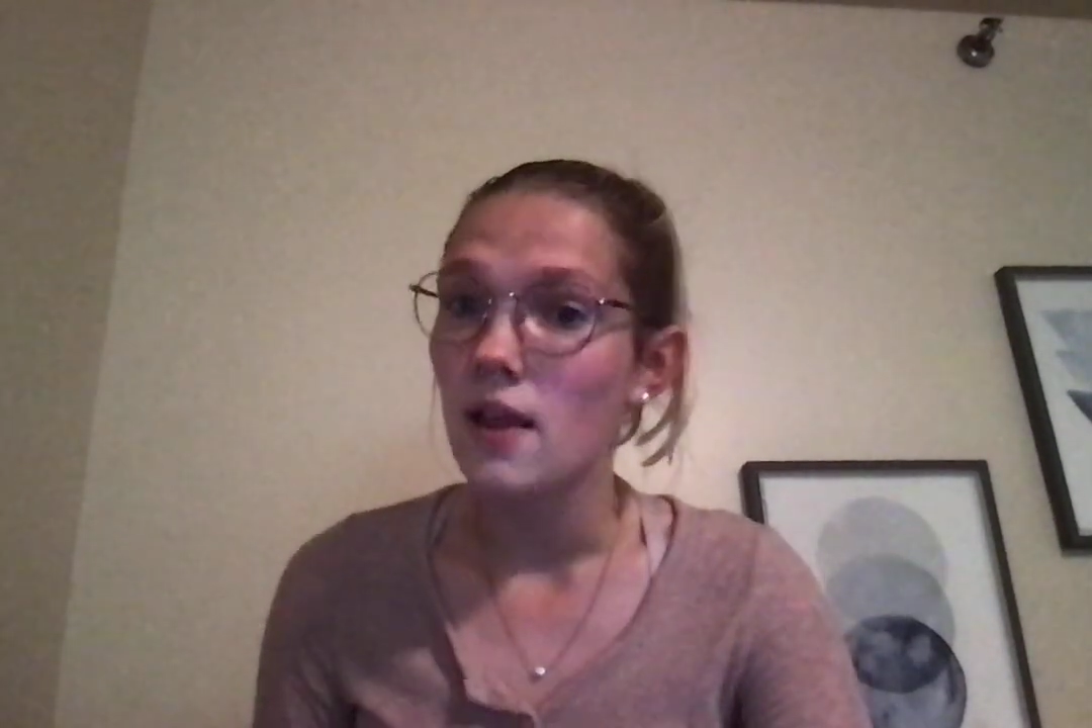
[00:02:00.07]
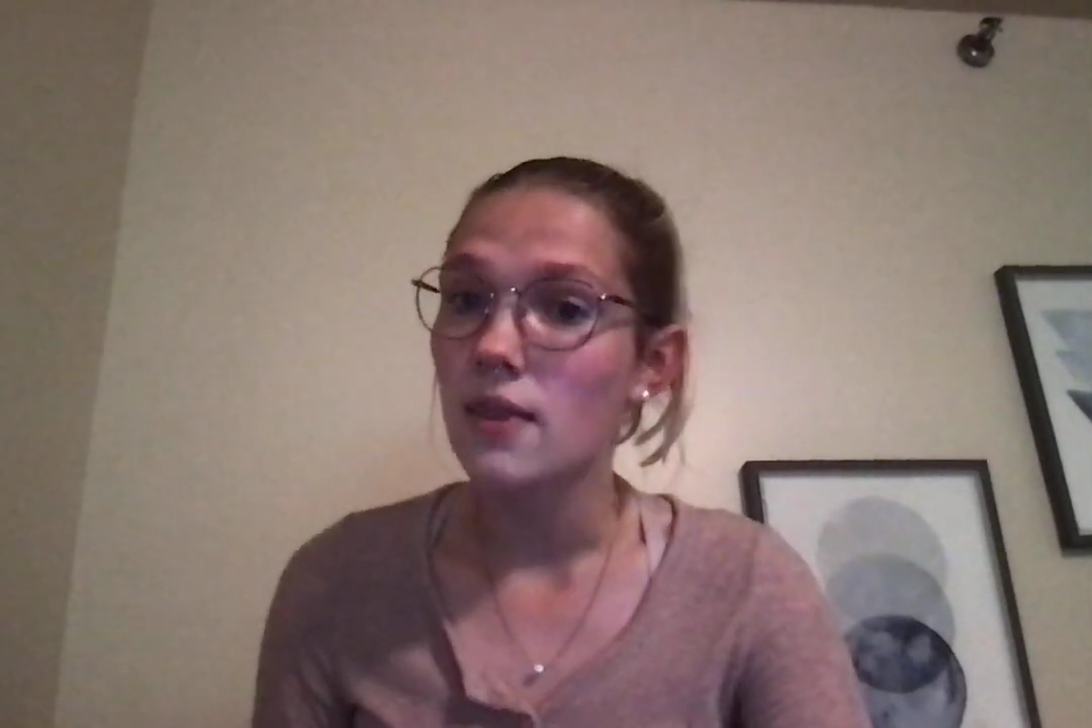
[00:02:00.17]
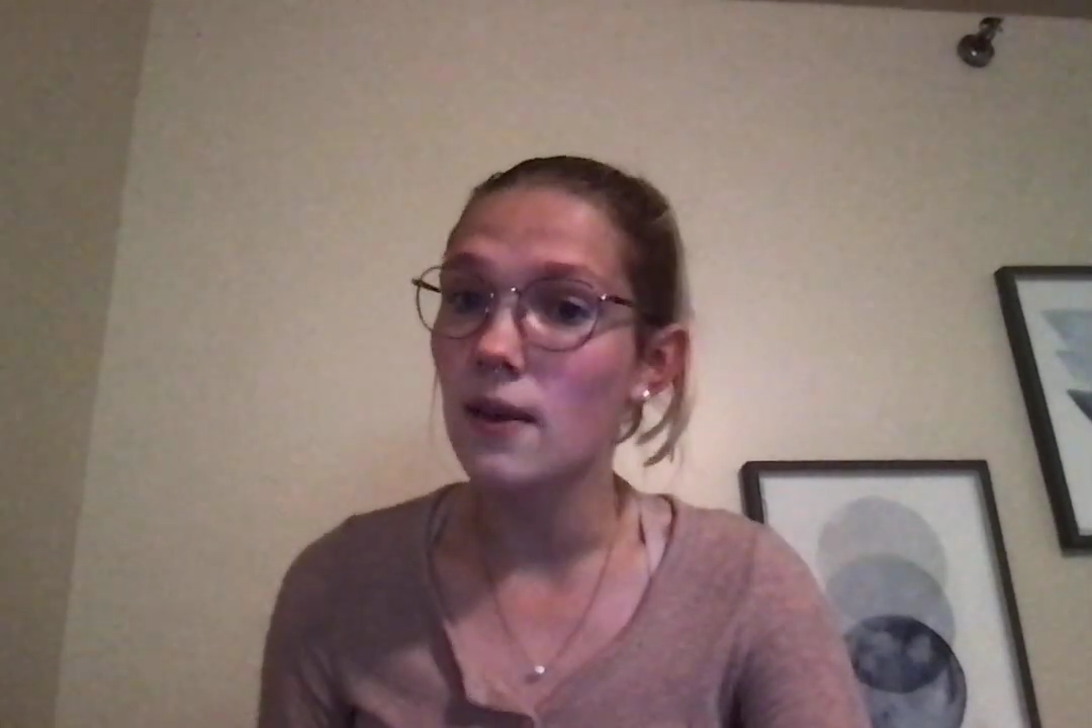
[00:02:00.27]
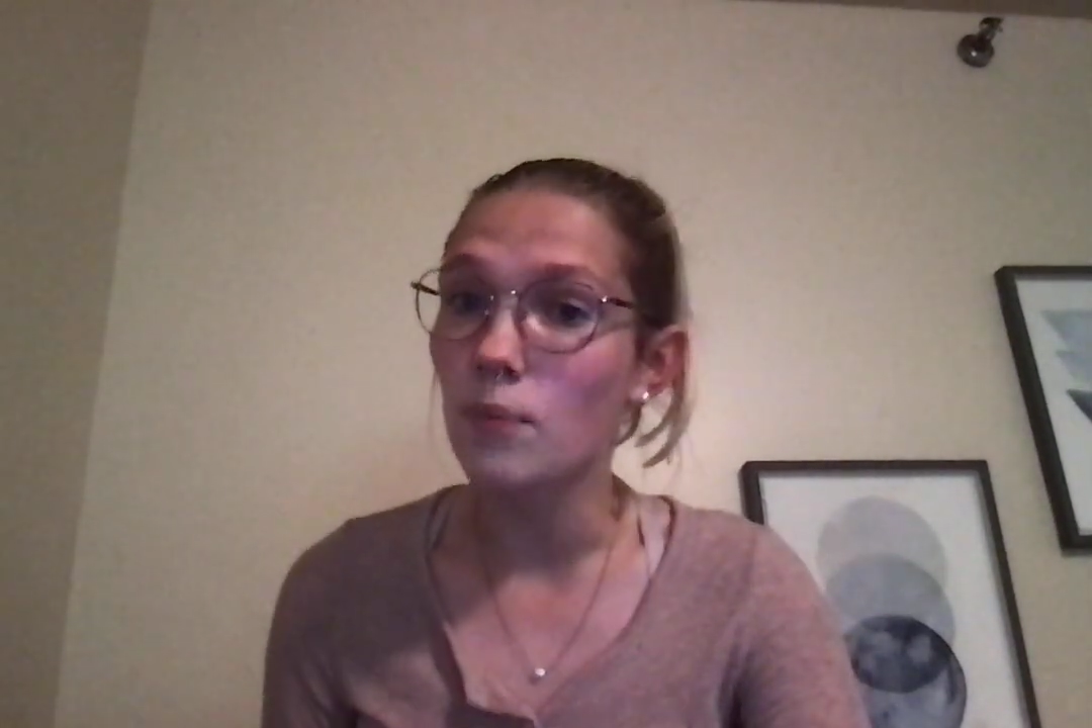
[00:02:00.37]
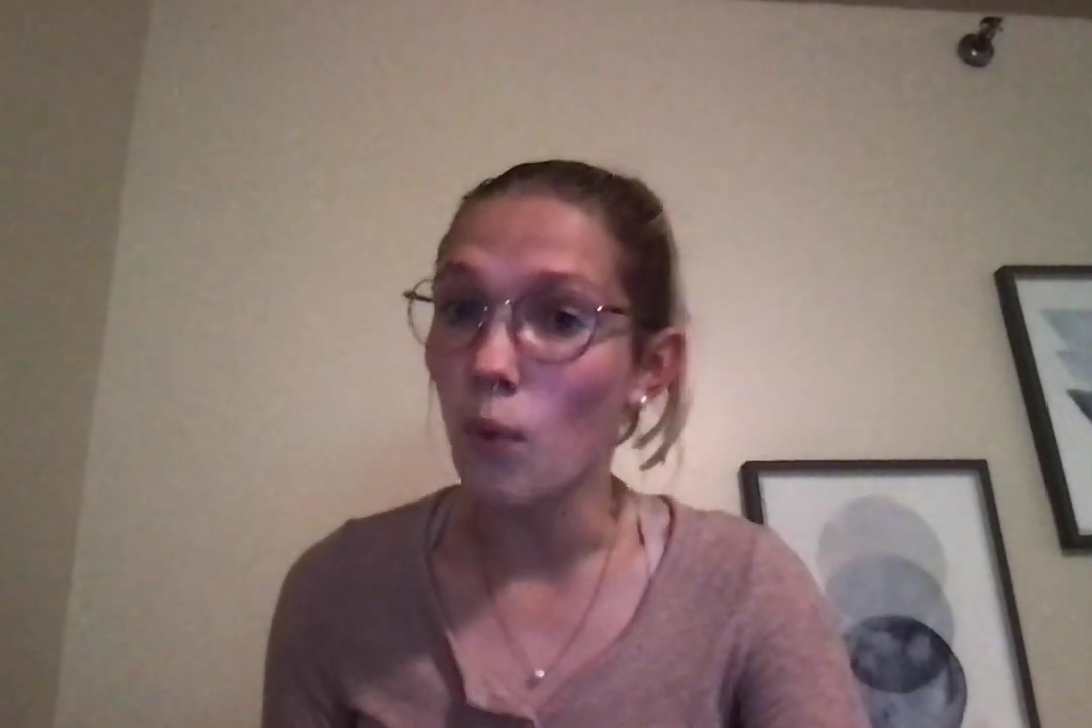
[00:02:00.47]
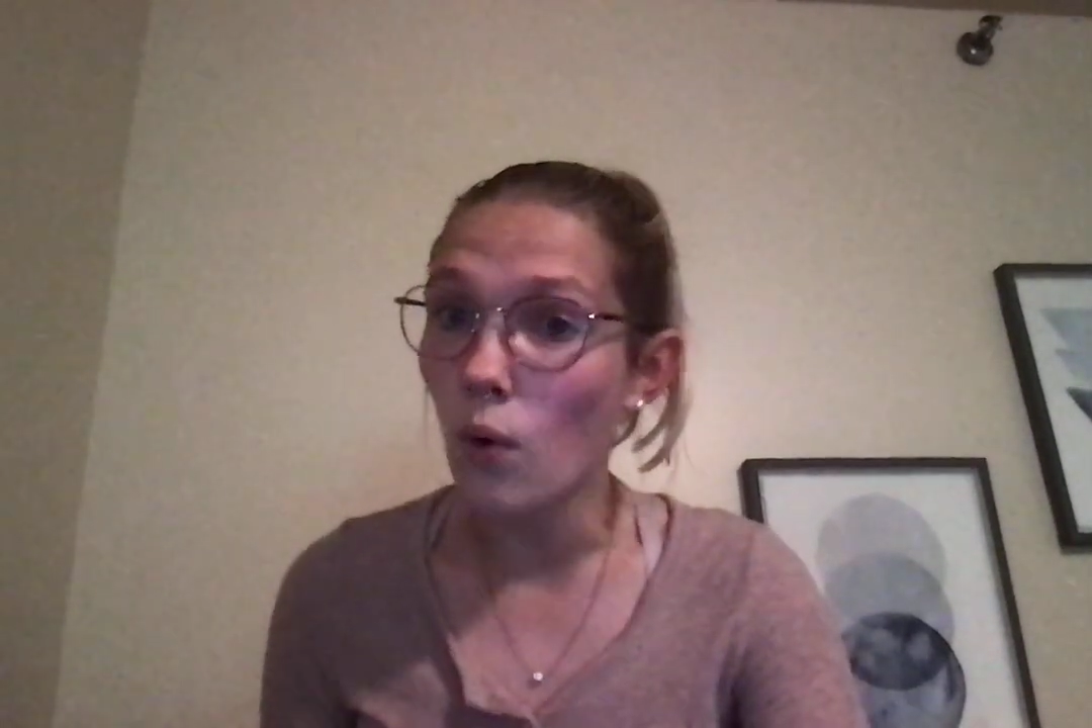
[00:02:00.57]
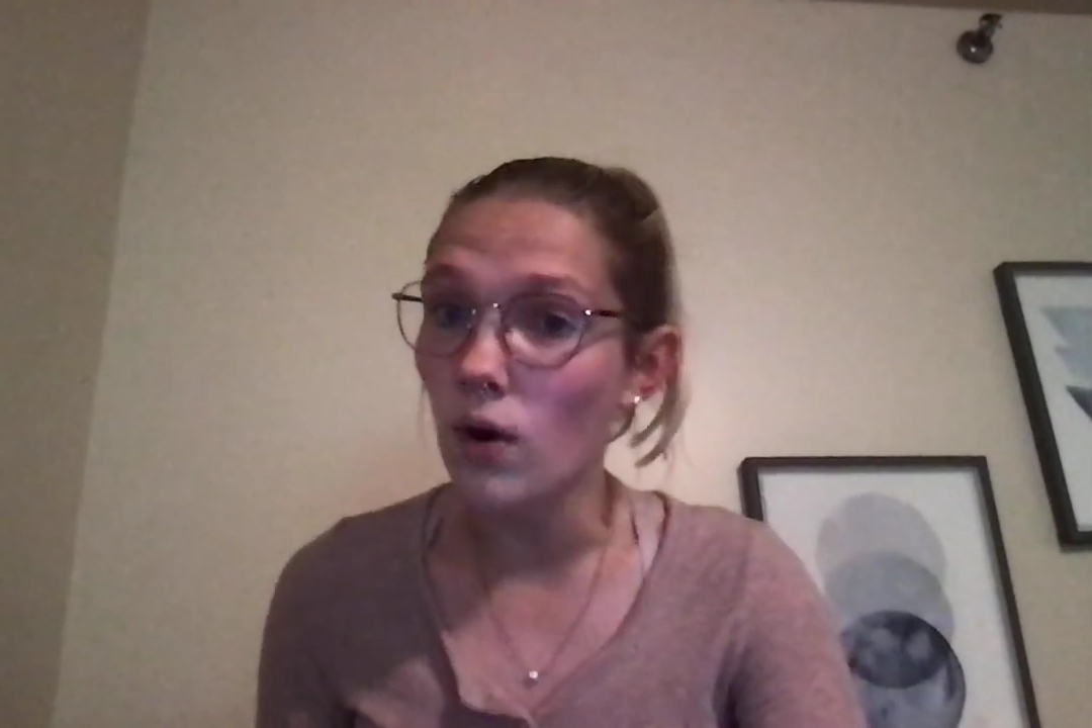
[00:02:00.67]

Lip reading: the more